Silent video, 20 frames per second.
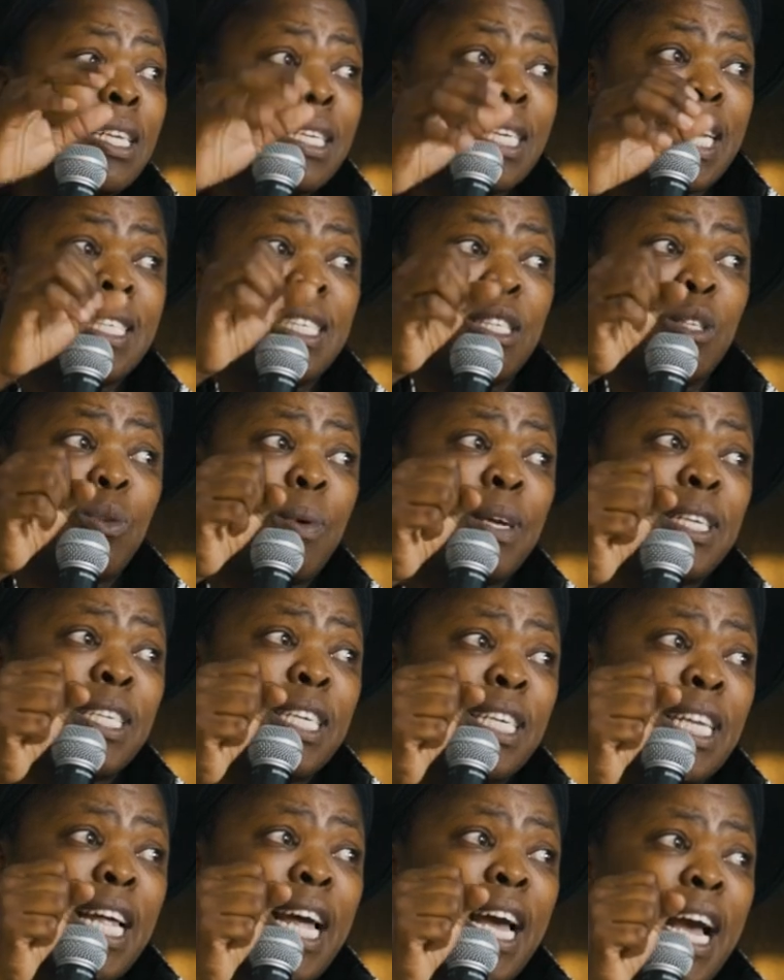doesn't want
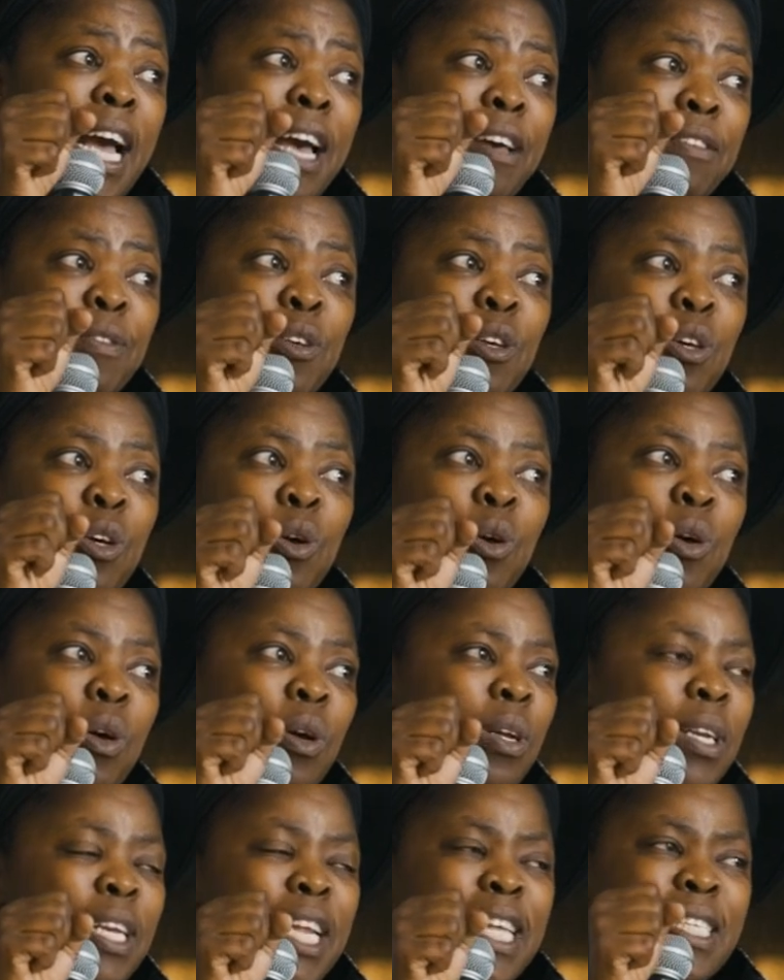that archive,
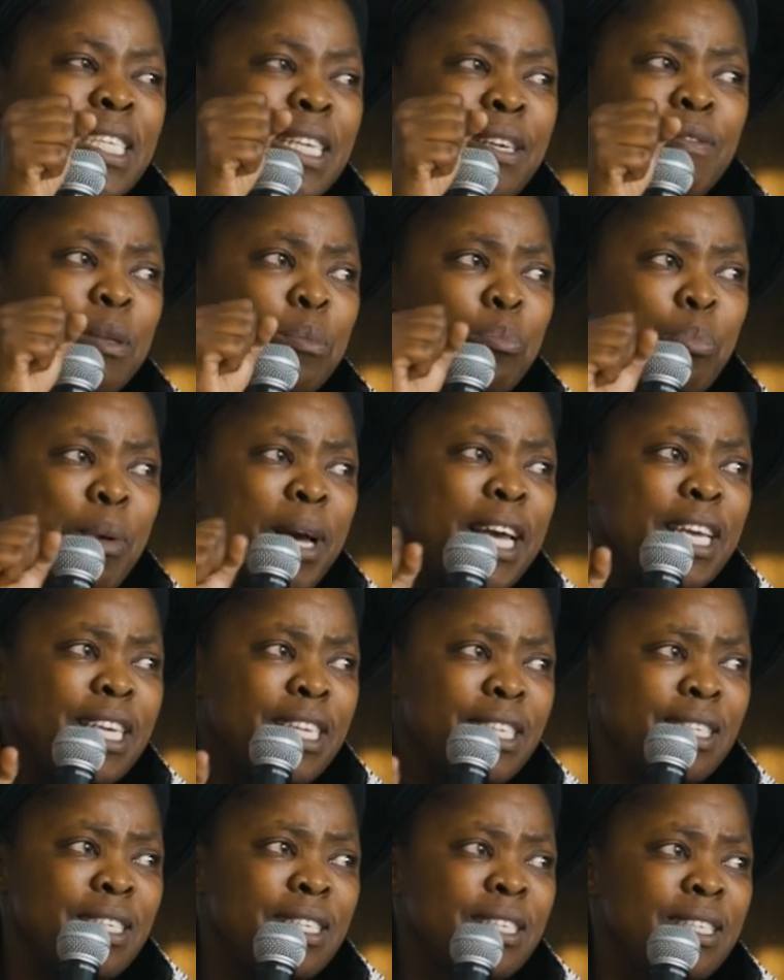let's even buy
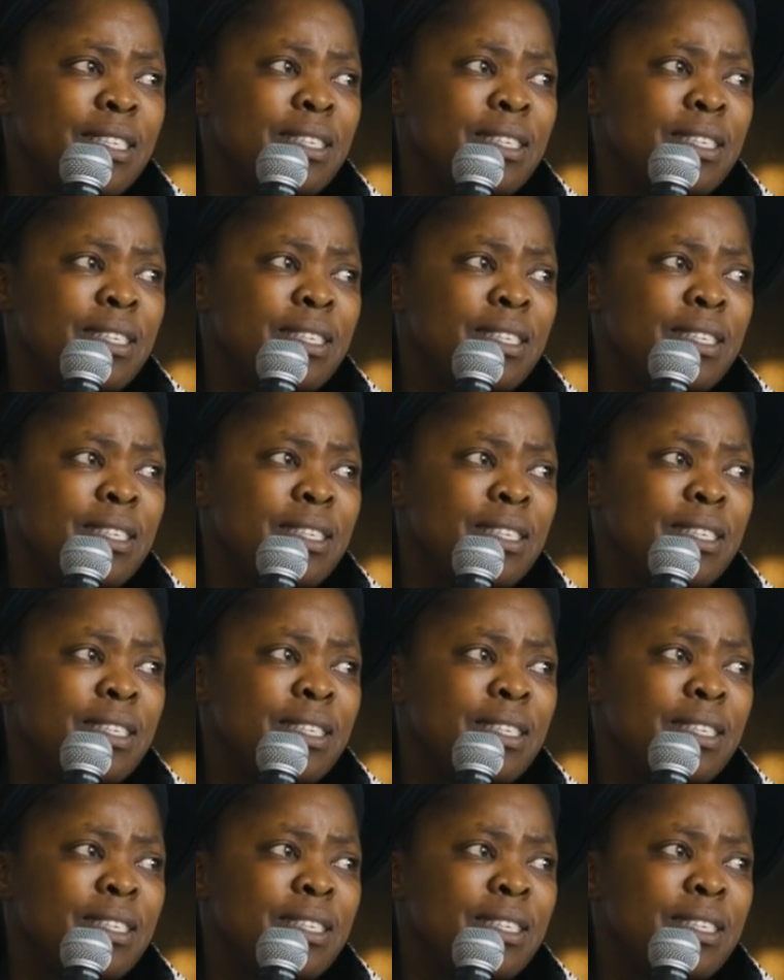it